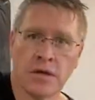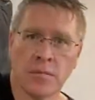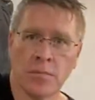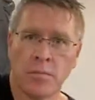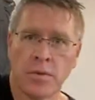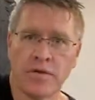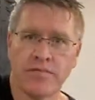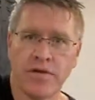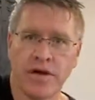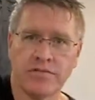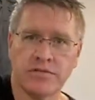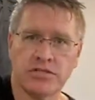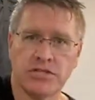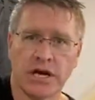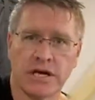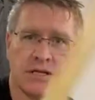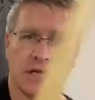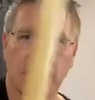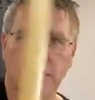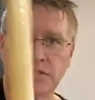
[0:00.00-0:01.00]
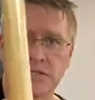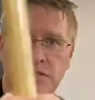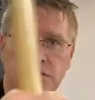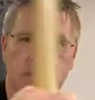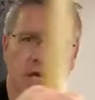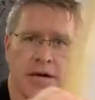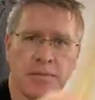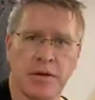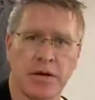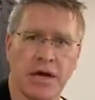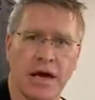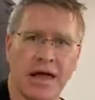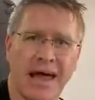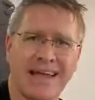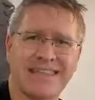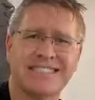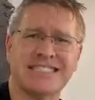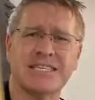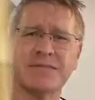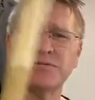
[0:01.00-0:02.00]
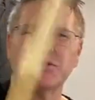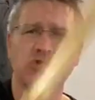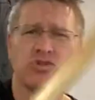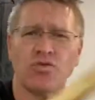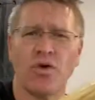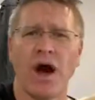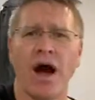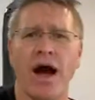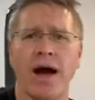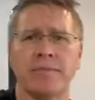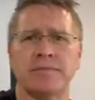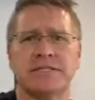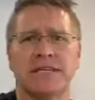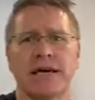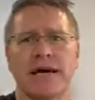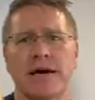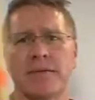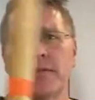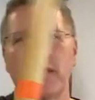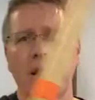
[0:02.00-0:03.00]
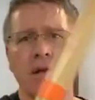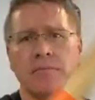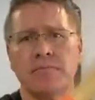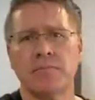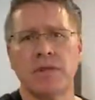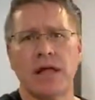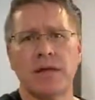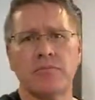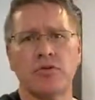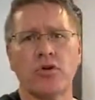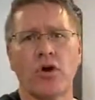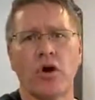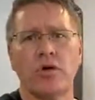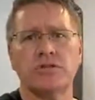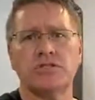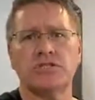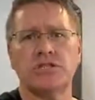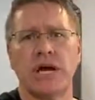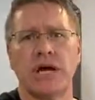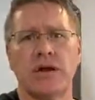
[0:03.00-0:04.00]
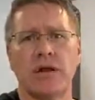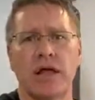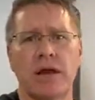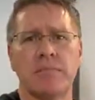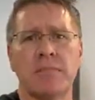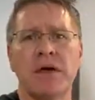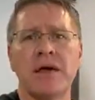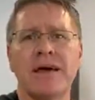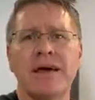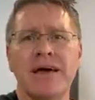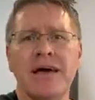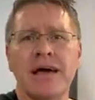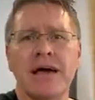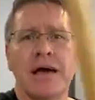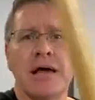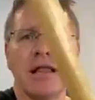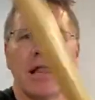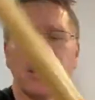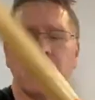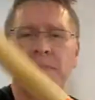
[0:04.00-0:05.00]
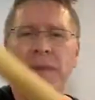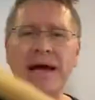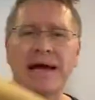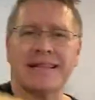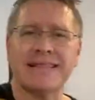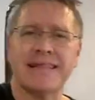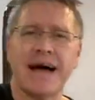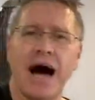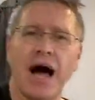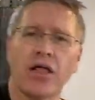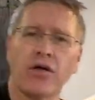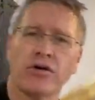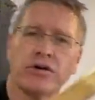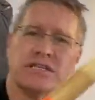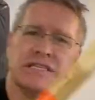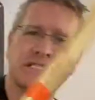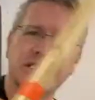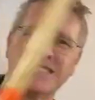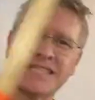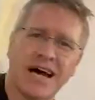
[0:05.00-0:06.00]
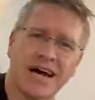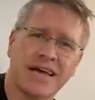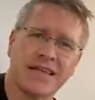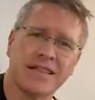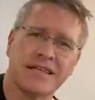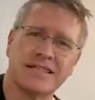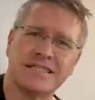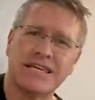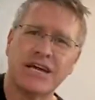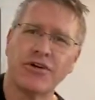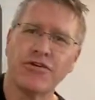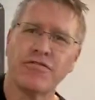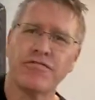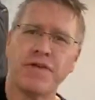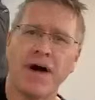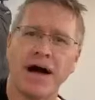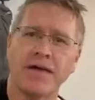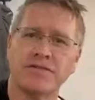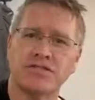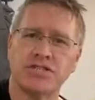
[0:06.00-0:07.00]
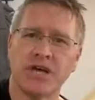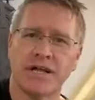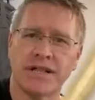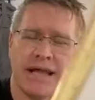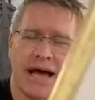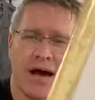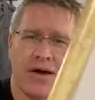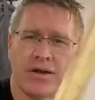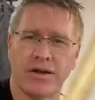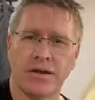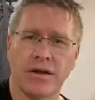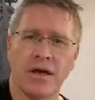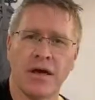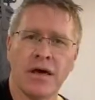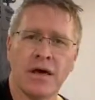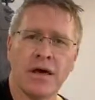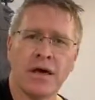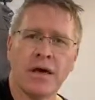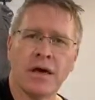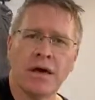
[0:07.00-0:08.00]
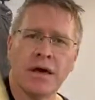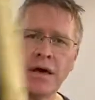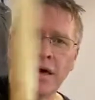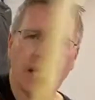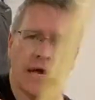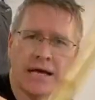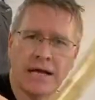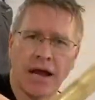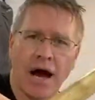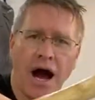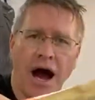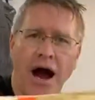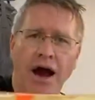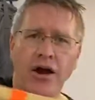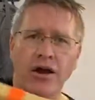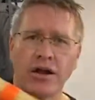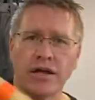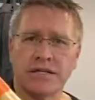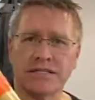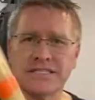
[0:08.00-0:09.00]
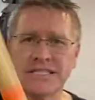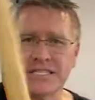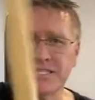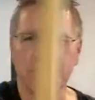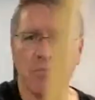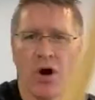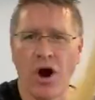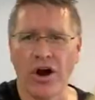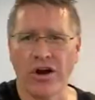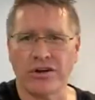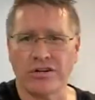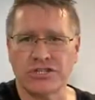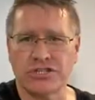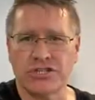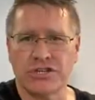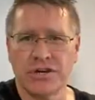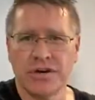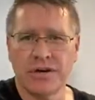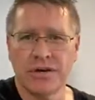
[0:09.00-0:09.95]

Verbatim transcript: But if you haven't checked out Sensei Emmett yet, and subscribe to him, let him let him grow his channel, let him let him make a dollar. He's stuck in the tier five shutdown in in Ireland since March.